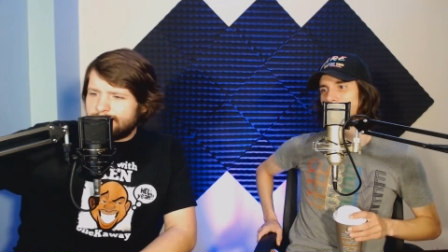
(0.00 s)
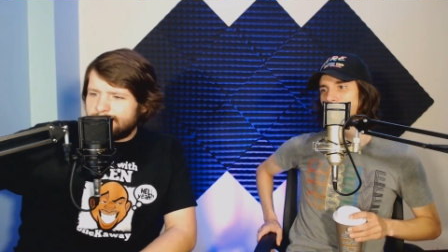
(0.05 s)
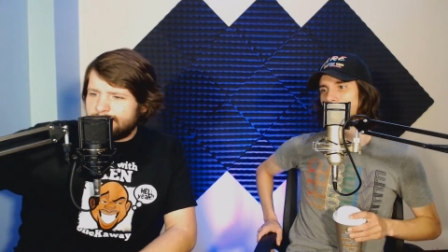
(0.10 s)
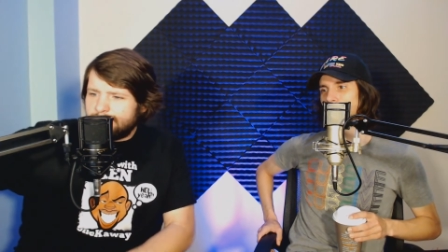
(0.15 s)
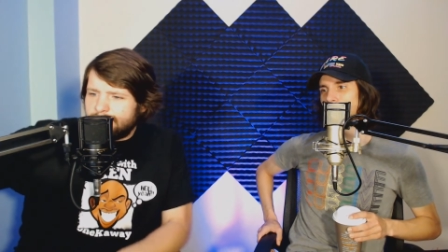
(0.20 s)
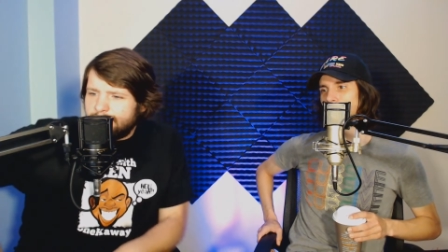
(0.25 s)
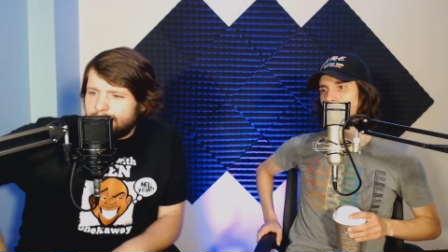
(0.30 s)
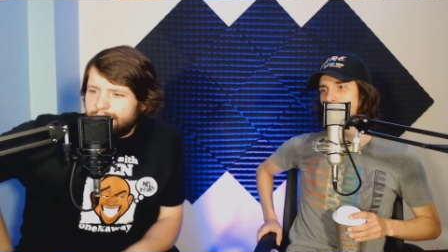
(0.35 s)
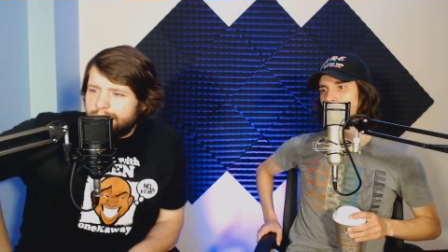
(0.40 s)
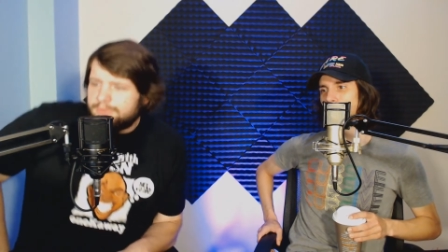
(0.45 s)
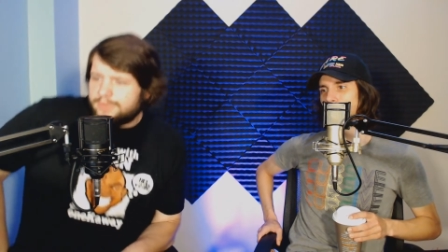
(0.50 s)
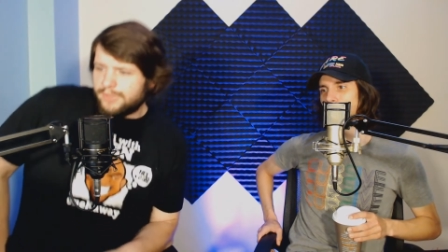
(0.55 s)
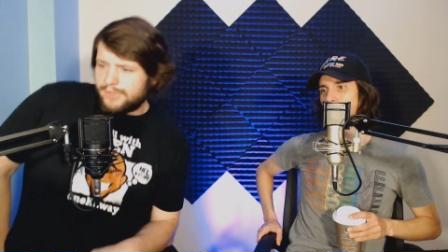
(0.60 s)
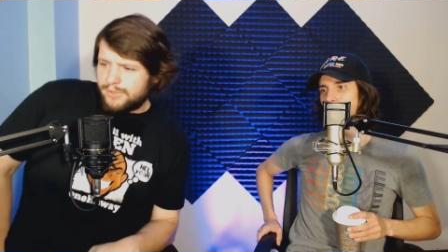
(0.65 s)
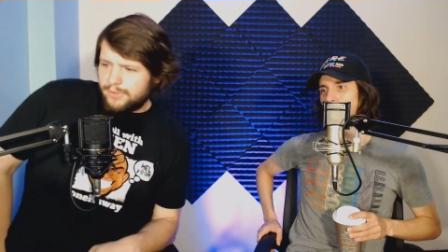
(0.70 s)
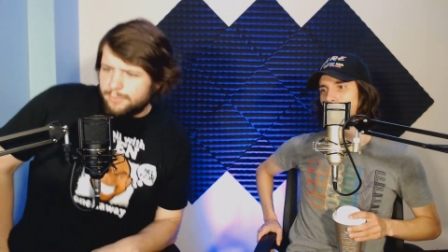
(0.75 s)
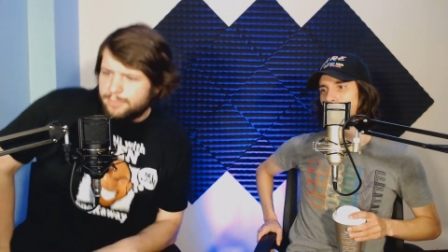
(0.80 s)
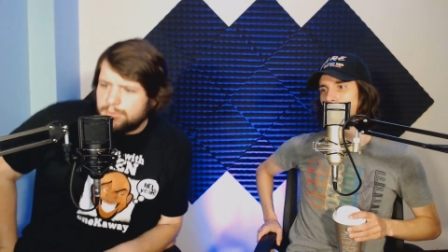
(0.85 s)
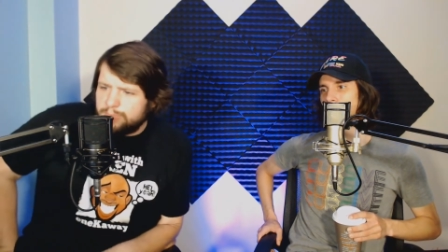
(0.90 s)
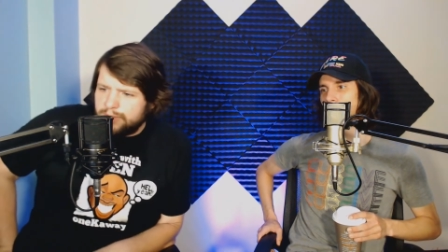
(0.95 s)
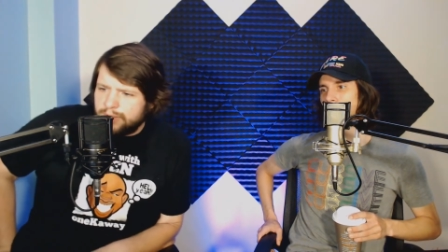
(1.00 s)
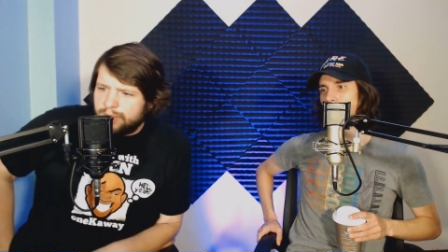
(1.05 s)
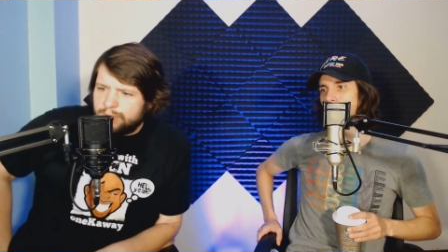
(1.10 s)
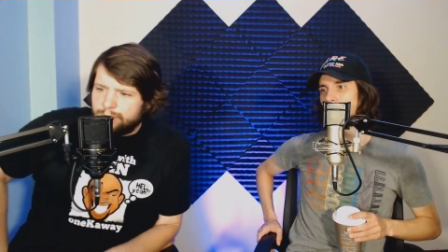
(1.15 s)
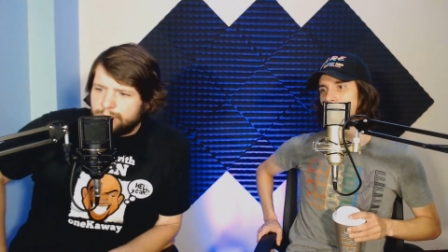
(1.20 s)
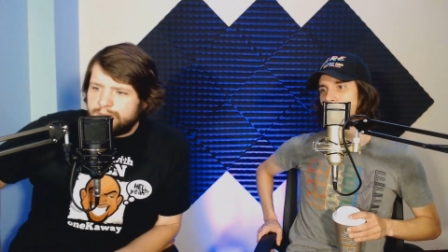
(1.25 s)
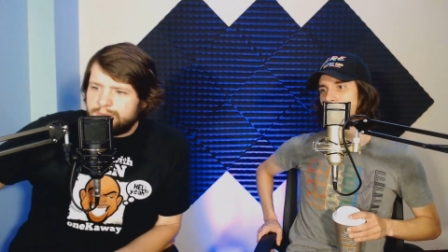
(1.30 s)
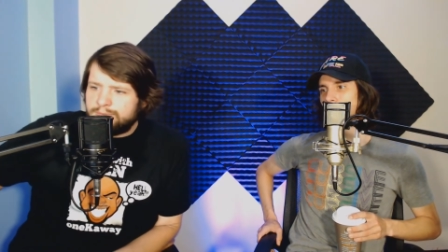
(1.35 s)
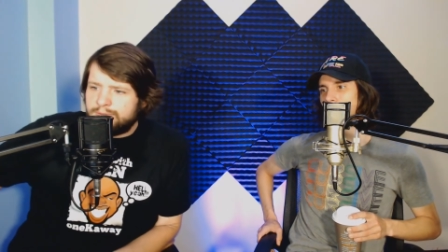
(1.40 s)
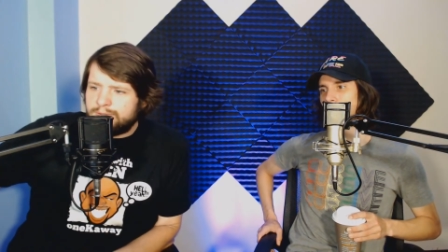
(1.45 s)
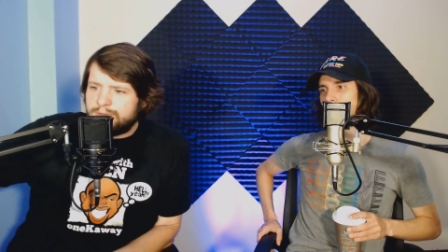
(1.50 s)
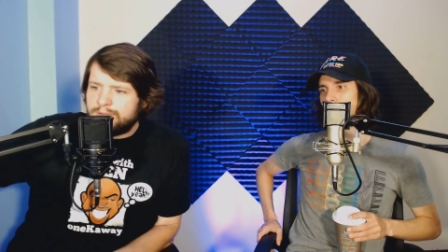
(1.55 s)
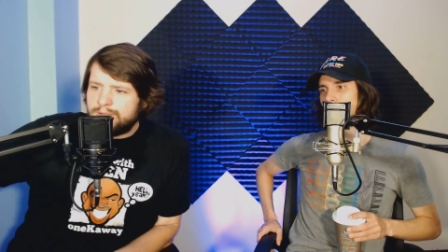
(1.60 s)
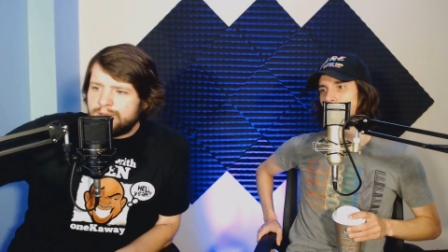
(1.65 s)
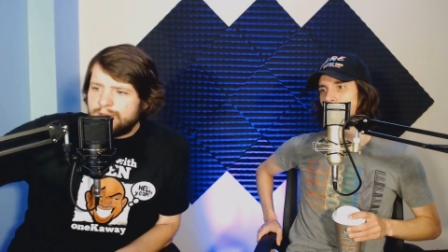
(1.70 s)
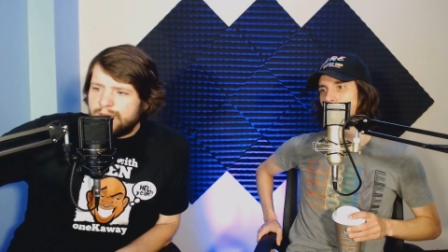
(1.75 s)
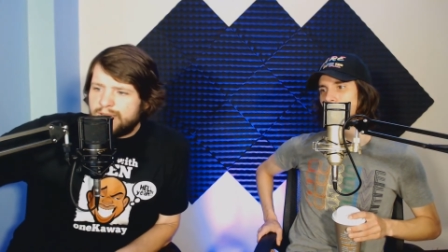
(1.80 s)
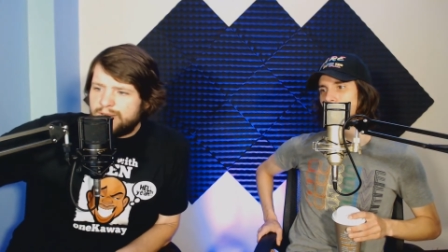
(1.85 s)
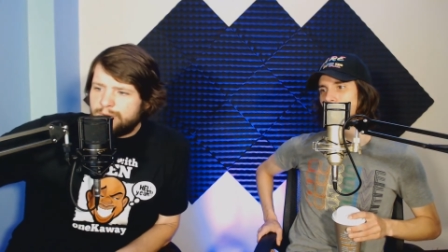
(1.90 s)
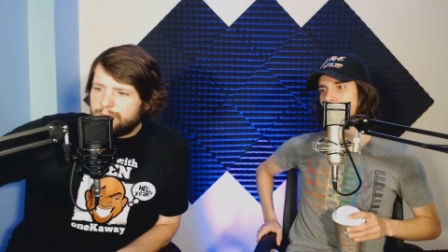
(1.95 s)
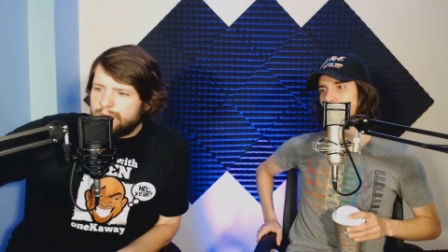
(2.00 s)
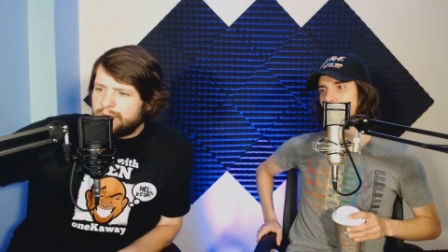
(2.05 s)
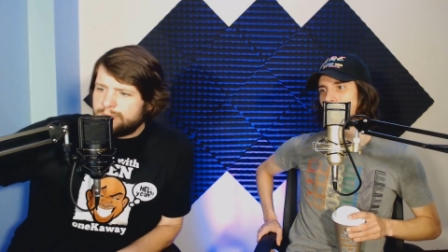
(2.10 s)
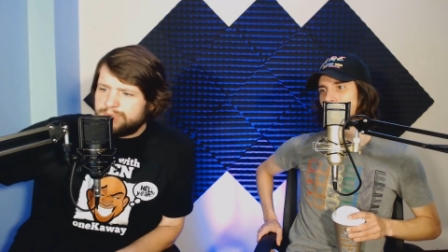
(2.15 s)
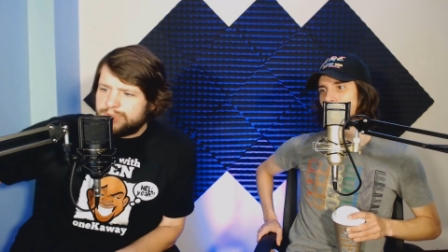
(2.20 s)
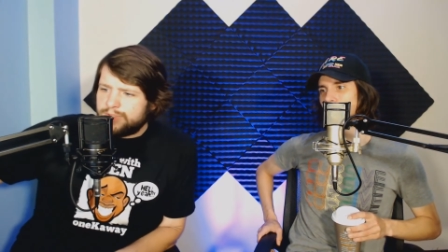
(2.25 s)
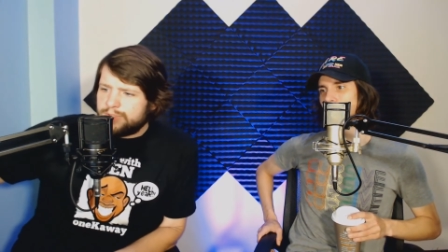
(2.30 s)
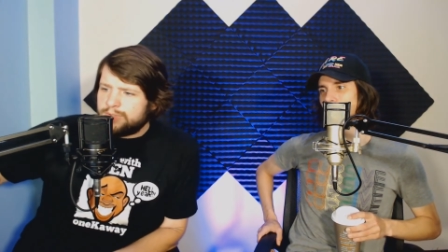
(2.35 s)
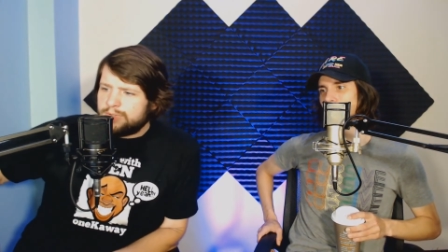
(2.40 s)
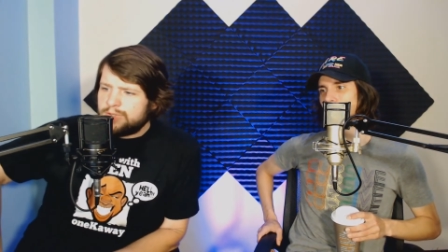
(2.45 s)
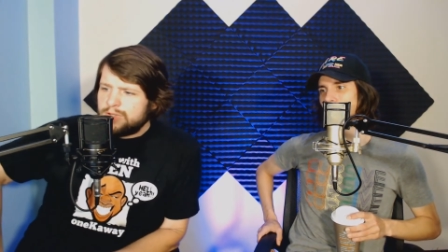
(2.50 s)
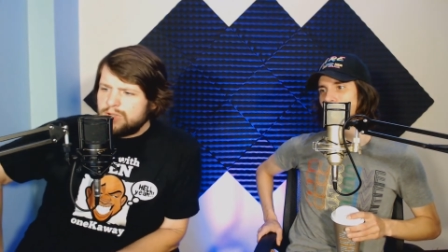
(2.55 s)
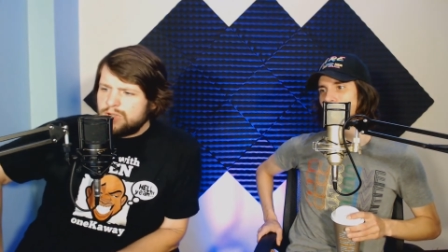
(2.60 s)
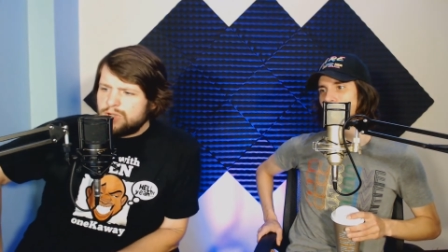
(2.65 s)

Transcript: You think you'll put me on what? Anyway, I'm done.